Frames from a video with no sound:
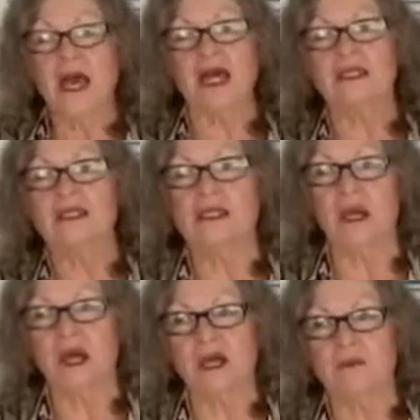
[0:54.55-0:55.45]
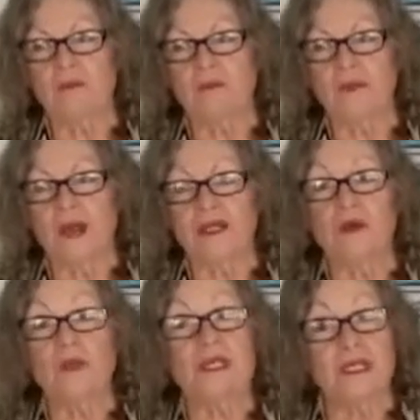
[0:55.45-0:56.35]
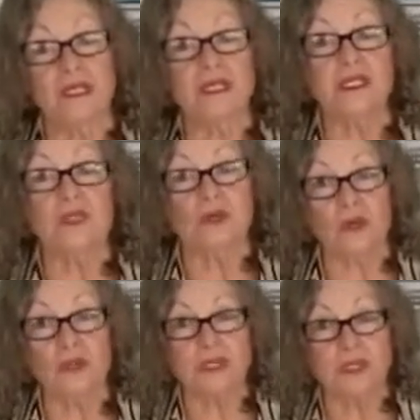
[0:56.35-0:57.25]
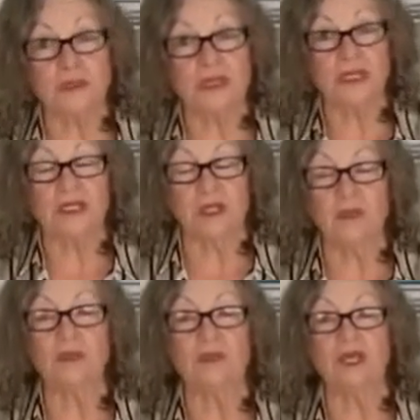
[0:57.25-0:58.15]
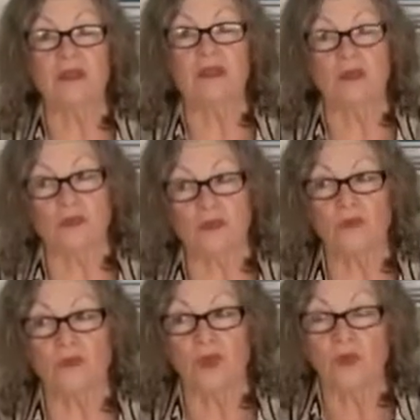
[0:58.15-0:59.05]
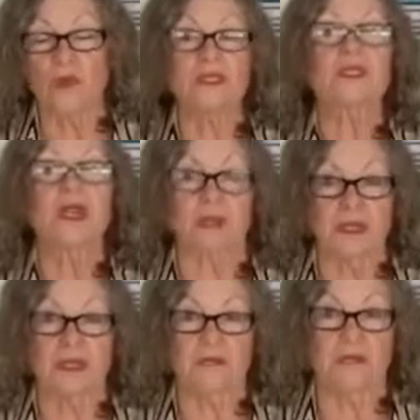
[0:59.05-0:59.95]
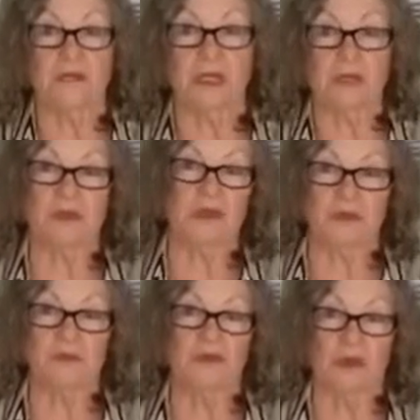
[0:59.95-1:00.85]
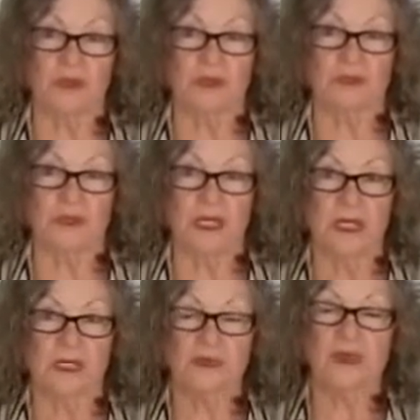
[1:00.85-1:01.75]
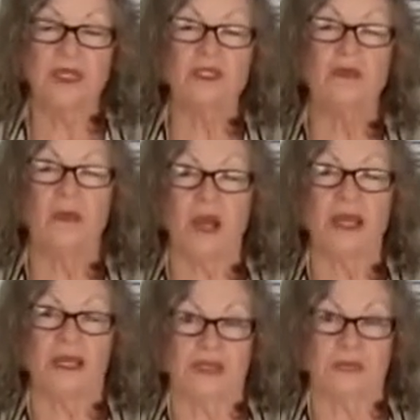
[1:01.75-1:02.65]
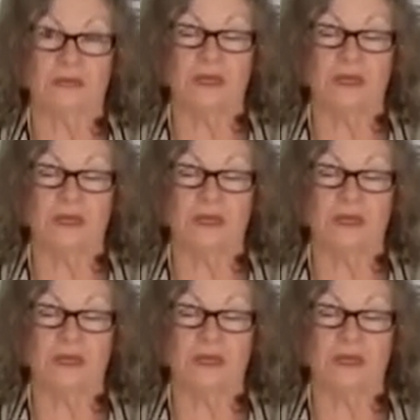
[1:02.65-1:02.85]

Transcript: And I know what it is to work with somebody and help them get through what's stopping them from being able to move forward. So that's who I am.